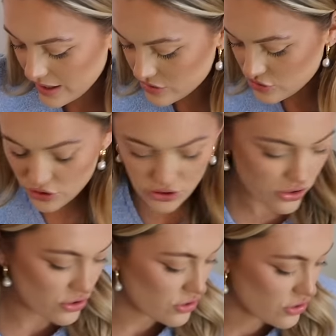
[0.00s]
is just
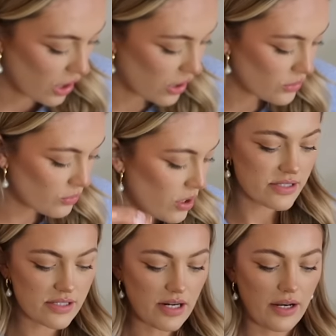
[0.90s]
so
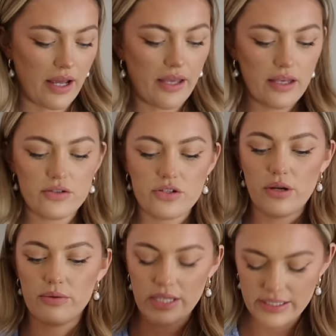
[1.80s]
stunning.
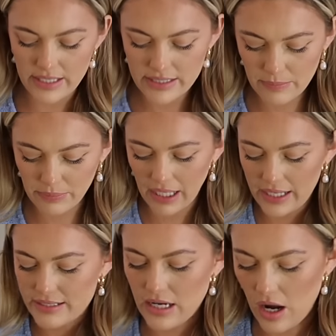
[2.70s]
So this is the
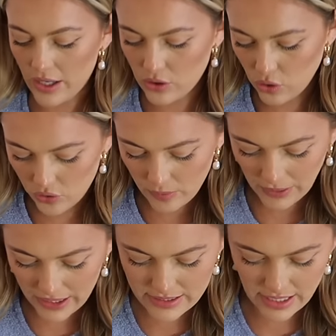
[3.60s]
blazer. I've got the
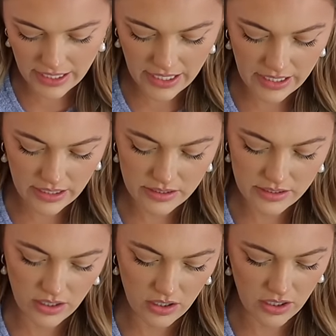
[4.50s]
blazer in a
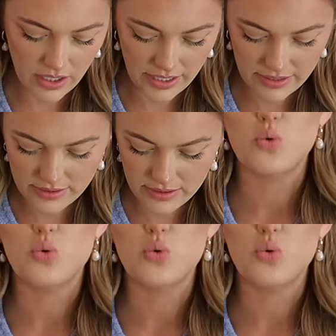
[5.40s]
size